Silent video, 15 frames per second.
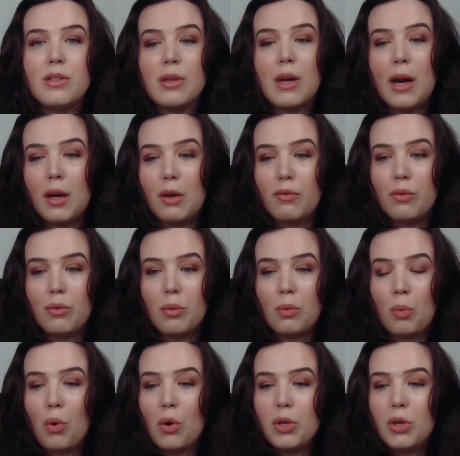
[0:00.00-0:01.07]
kind of
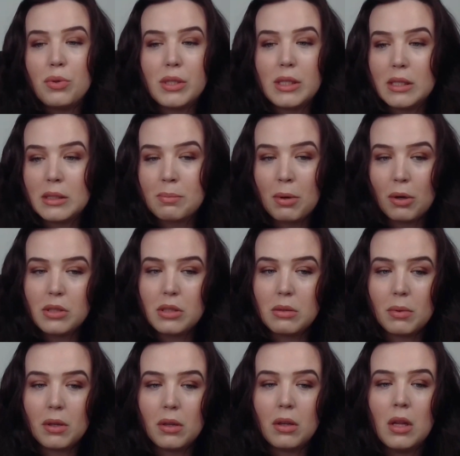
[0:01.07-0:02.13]
what you see as
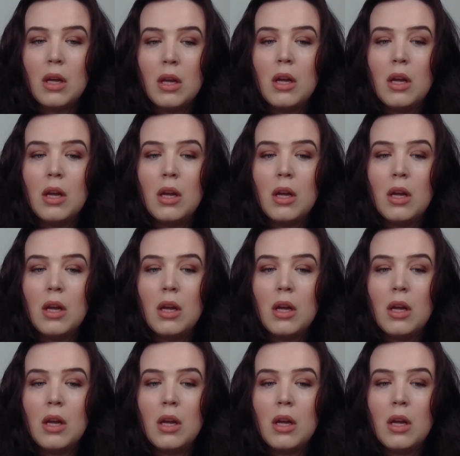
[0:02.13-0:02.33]
possible.